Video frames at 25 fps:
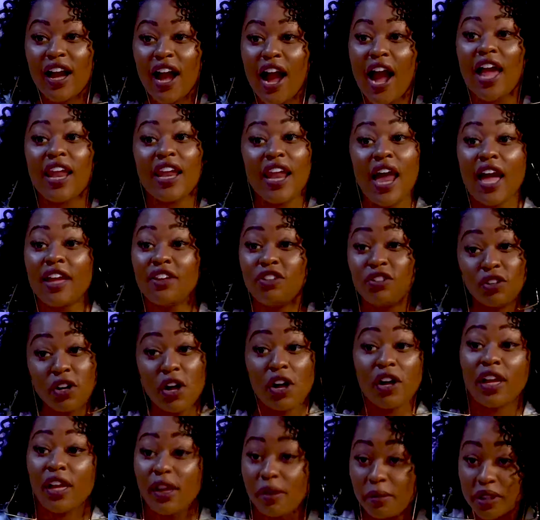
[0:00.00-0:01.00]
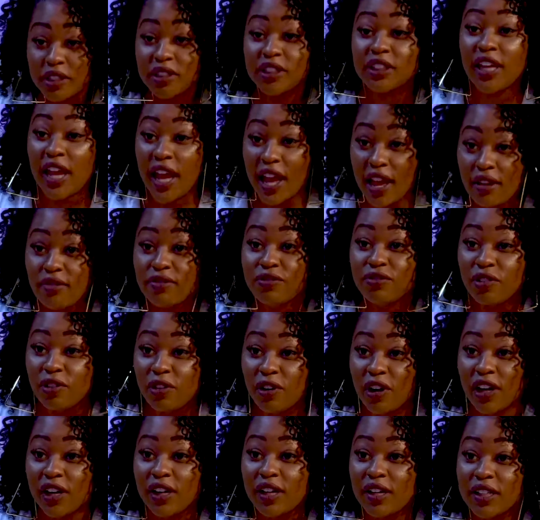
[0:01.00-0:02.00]
are like you gonna get what you came
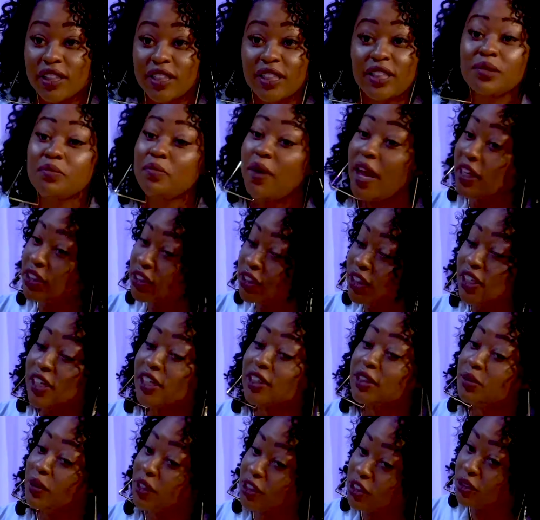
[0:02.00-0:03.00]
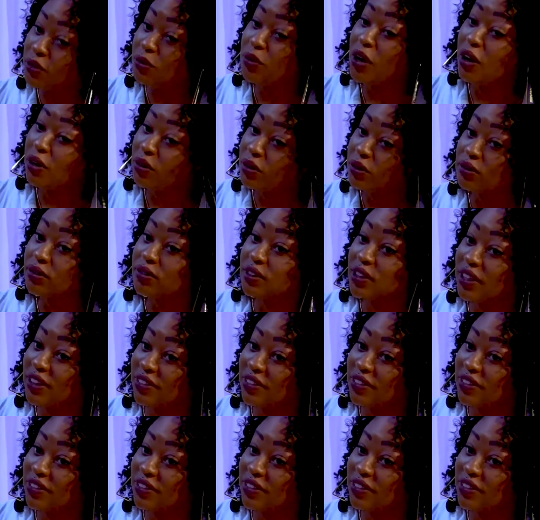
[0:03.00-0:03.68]
for just make sure this what you want